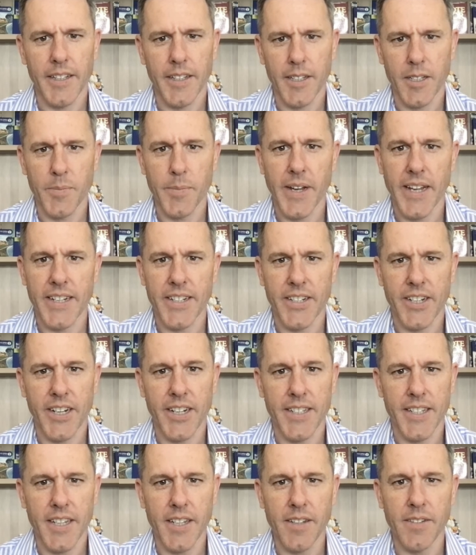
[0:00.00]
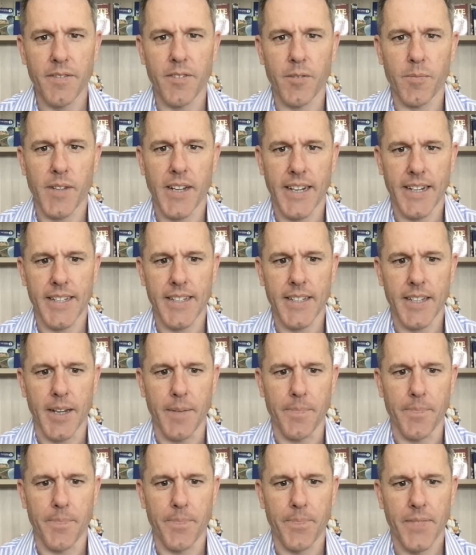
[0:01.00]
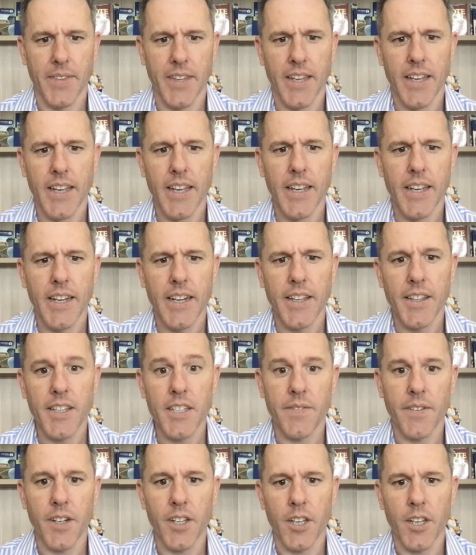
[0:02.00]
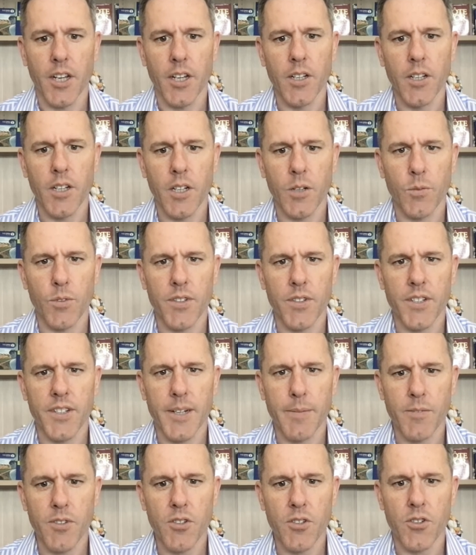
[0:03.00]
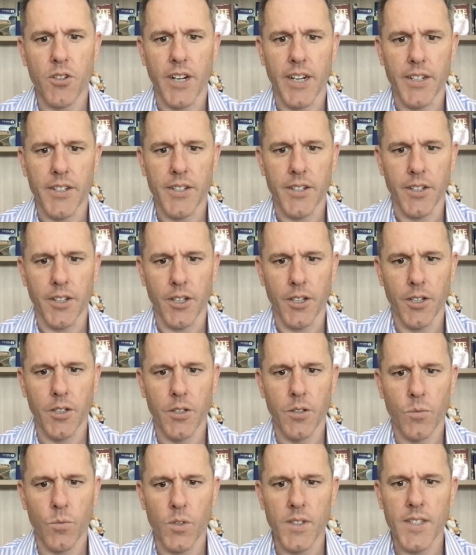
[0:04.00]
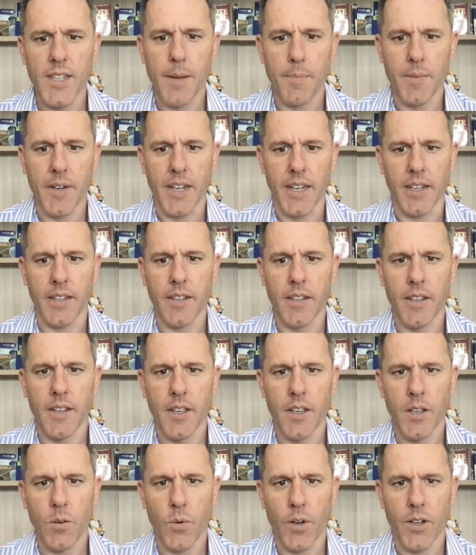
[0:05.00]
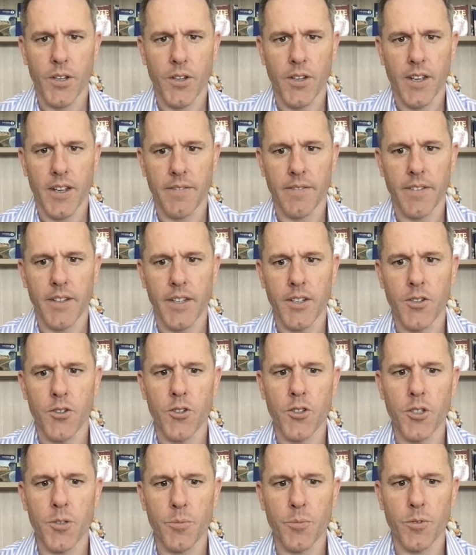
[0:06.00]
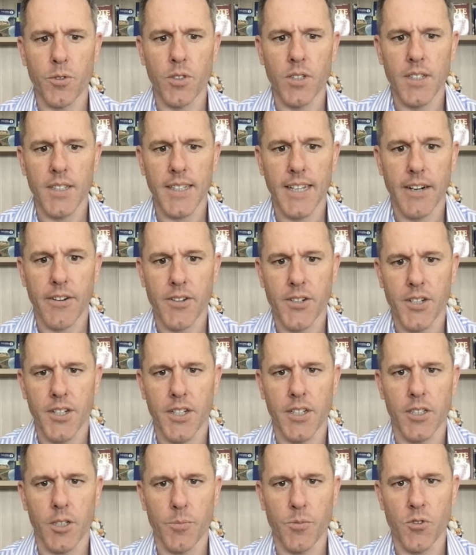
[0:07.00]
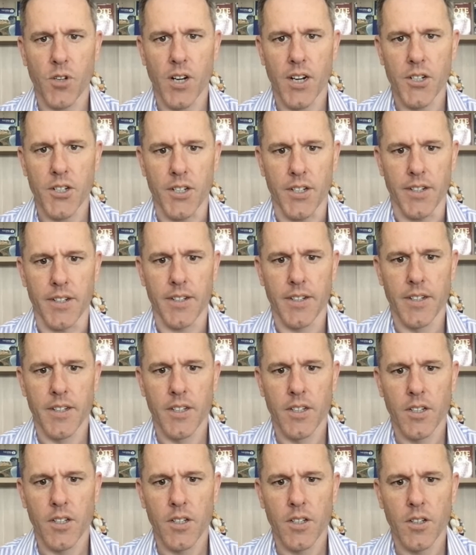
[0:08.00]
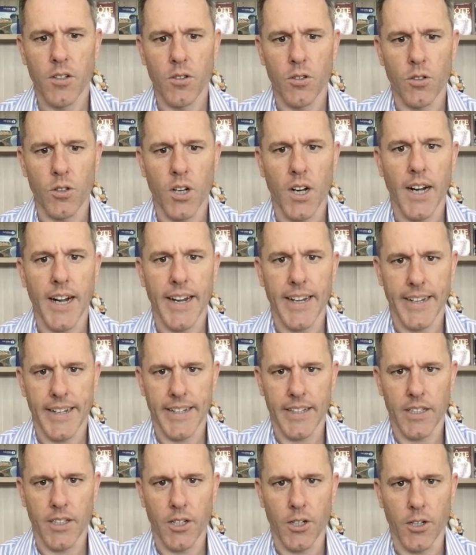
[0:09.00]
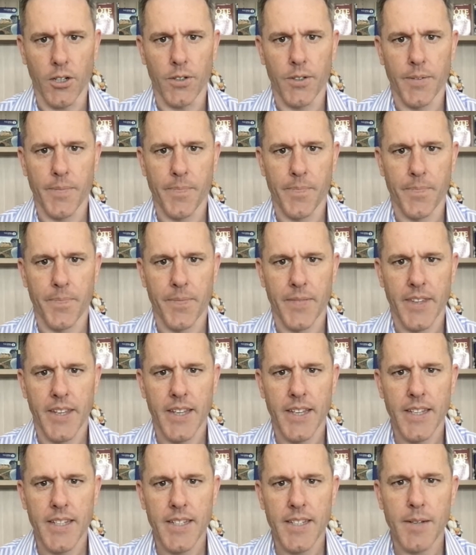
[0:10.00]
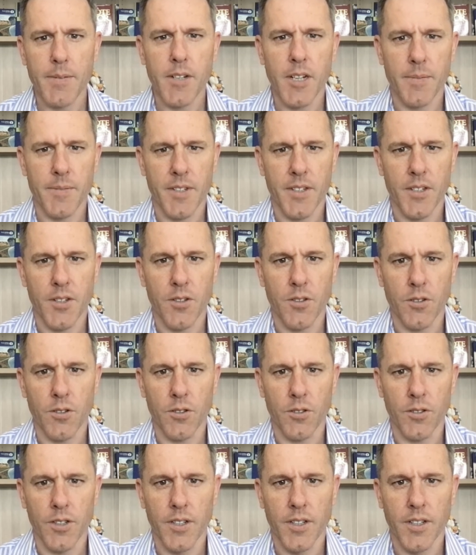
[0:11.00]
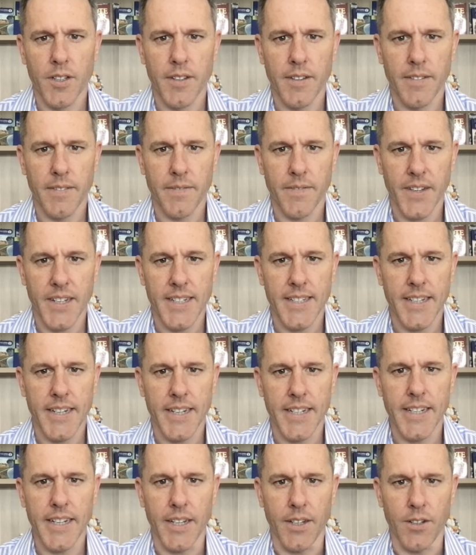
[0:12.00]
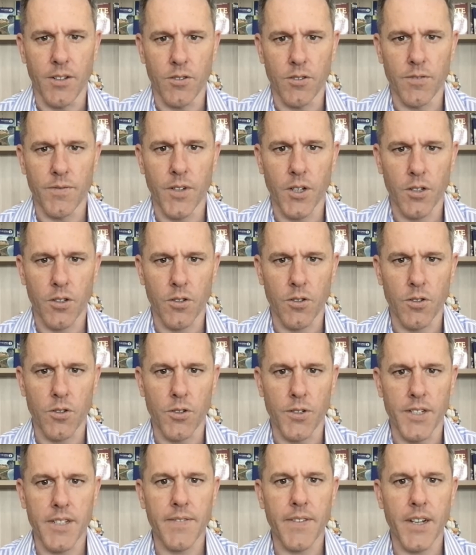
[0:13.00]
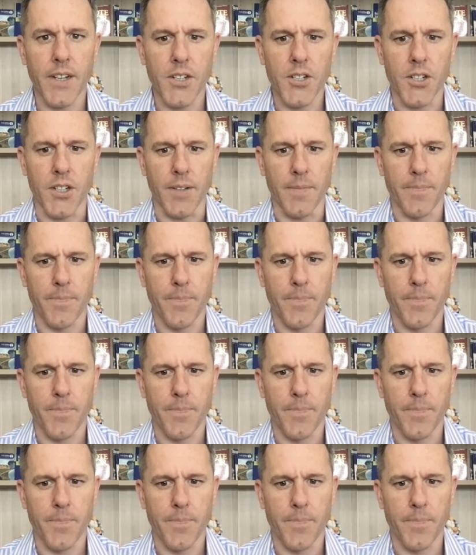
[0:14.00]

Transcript: It's Barton Jennings here from Lung and Sleep. In this video, I want to demonstrate to you what's happening when you have inducible laryngeal obstruction, or ILO. Sometimes this is called VCD, or vocal cord dysfunction.